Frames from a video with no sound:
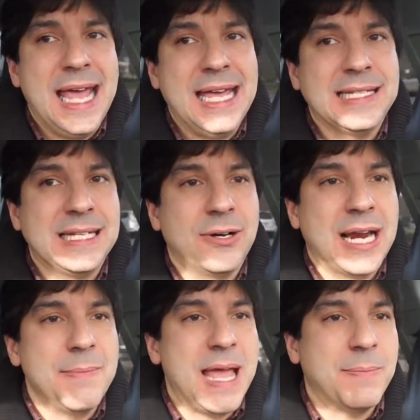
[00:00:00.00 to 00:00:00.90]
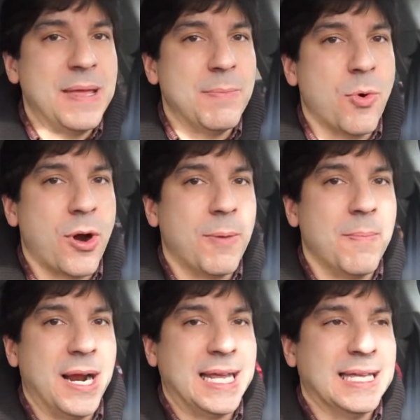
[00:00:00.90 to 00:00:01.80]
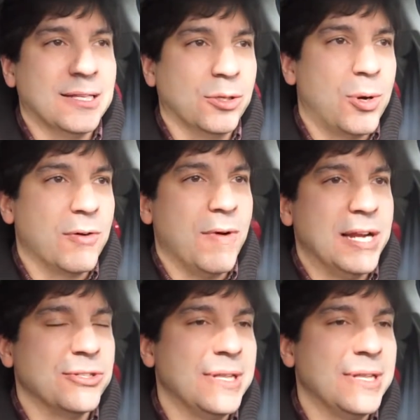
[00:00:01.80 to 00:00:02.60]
is still going to make me more money in the long run.